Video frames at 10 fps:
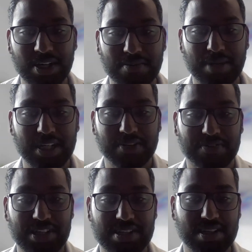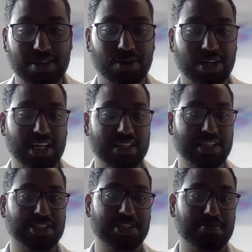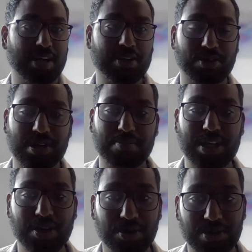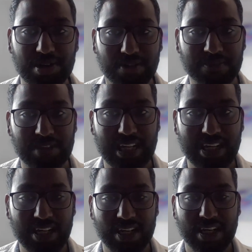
Many of these organizations might only be known in